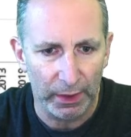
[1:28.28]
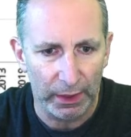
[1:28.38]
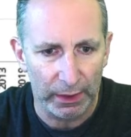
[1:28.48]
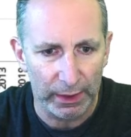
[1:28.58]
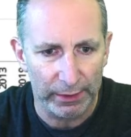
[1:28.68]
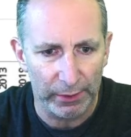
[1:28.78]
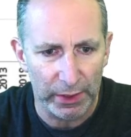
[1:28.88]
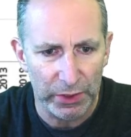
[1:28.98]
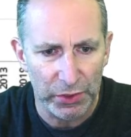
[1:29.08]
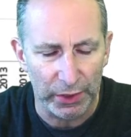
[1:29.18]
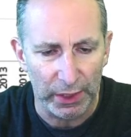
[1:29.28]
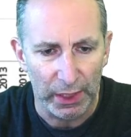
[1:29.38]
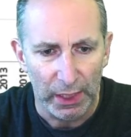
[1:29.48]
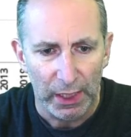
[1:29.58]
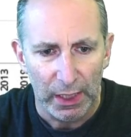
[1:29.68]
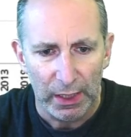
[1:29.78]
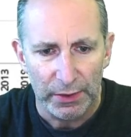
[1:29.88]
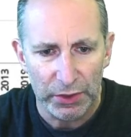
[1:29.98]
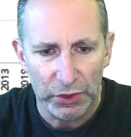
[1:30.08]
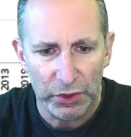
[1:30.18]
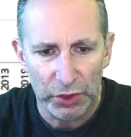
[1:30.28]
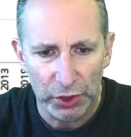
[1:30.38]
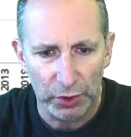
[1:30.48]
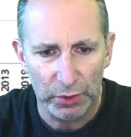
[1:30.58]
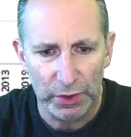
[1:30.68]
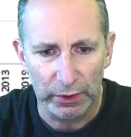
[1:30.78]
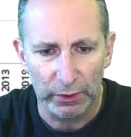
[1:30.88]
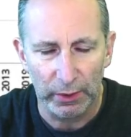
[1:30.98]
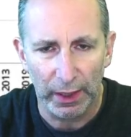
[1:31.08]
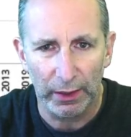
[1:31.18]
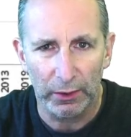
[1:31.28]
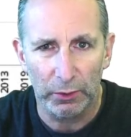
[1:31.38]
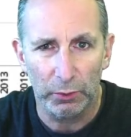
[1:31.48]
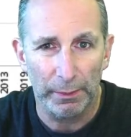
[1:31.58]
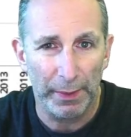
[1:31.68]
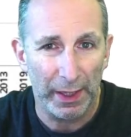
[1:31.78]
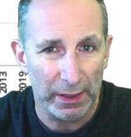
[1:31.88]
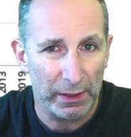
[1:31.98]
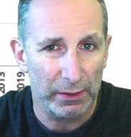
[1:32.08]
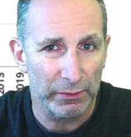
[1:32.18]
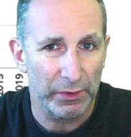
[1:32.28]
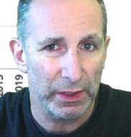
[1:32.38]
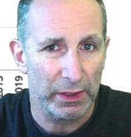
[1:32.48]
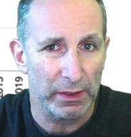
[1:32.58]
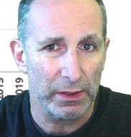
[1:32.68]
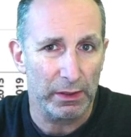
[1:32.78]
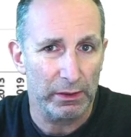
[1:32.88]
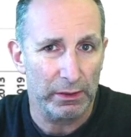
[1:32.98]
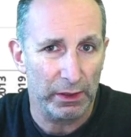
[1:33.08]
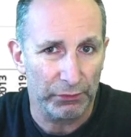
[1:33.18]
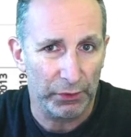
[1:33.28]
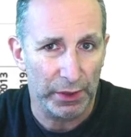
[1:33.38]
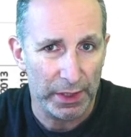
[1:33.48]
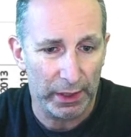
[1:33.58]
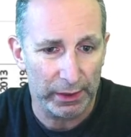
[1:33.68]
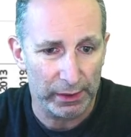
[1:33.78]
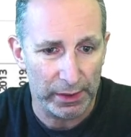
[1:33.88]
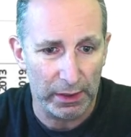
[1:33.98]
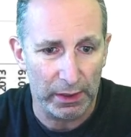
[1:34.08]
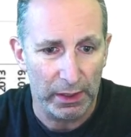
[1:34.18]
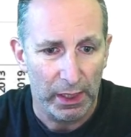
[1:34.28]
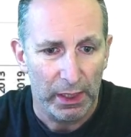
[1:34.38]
and Land Registry, this just shows you how repetitive these different cycles are.